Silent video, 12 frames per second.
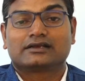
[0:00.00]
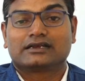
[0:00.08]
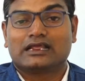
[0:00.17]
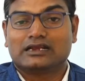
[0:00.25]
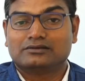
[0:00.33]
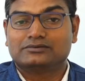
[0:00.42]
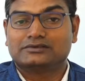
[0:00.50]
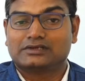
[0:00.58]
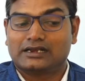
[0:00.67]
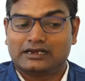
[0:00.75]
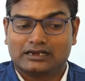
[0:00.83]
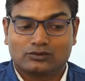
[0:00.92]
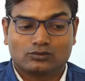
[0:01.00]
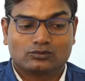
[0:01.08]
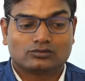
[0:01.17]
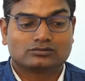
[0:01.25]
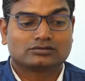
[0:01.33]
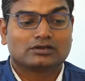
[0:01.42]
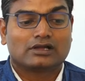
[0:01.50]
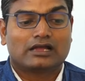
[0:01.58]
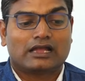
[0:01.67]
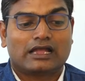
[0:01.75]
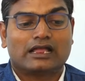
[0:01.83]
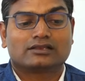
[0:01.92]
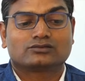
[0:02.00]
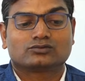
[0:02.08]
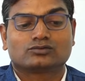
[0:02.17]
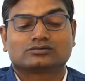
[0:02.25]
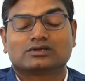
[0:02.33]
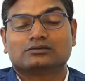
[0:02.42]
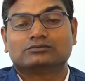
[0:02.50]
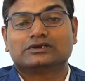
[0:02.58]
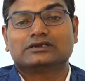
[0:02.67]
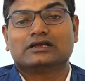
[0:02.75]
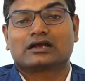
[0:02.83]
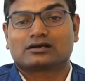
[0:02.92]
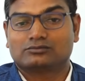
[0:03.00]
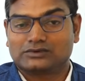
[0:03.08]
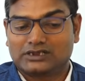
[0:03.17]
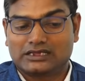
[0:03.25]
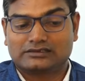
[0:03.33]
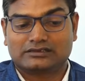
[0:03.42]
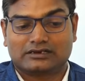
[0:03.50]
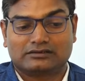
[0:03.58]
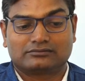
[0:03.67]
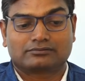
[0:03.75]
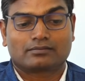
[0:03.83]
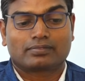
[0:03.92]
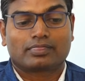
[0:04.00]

television news and social media communication,